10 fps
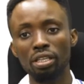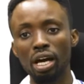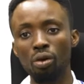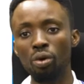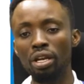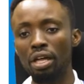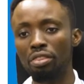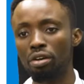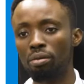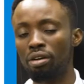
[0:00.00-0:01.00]
Now, when I
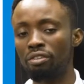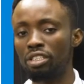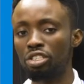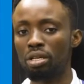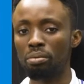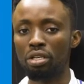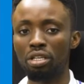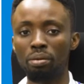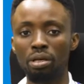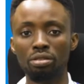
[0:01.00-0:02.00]
talk about vegetation, I'm
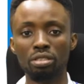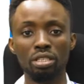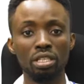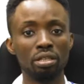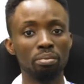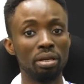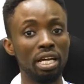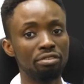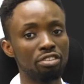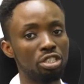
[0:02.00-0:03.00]
talking about the
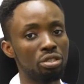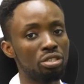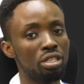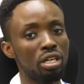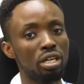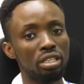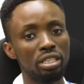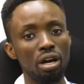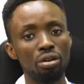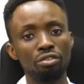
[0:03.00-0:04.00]
plant features.
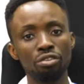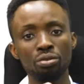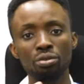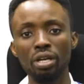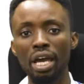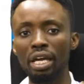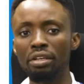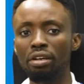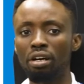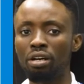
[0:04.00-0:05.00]
Now, if you
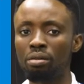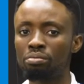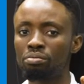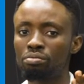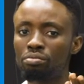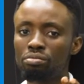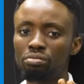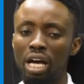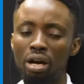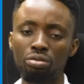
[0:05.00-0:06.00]
head
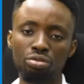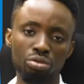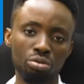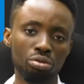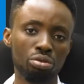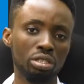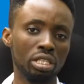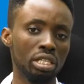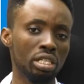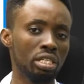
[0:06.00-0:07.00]
down to
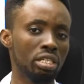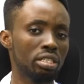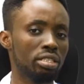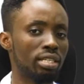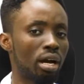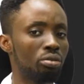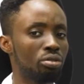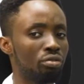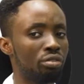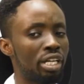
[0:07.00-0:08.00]
the
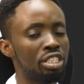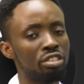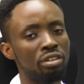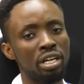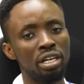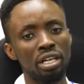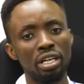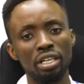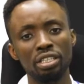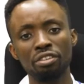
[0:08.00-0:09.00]
south of Nigeria,
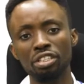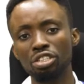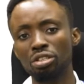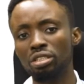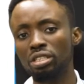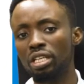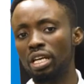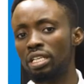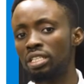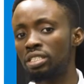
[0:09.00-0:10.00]
the vegetation
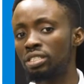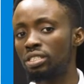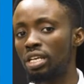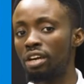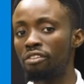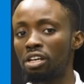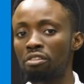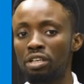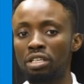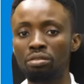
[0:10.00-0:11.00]
there is
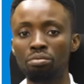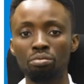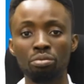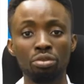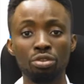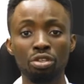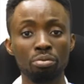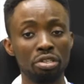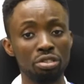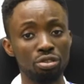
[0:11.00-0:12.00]
evergreen due to
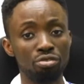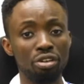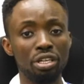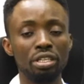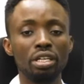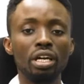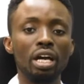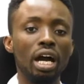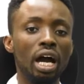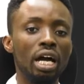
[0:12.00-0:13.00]
the presence of rain,
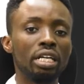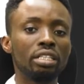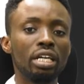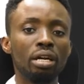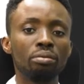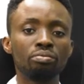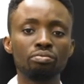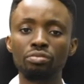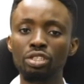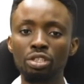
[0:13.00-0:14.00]
and
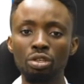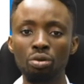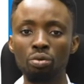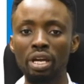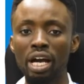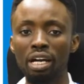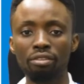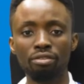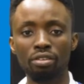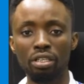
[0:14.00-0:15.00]
we
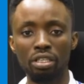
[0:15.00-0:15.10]
have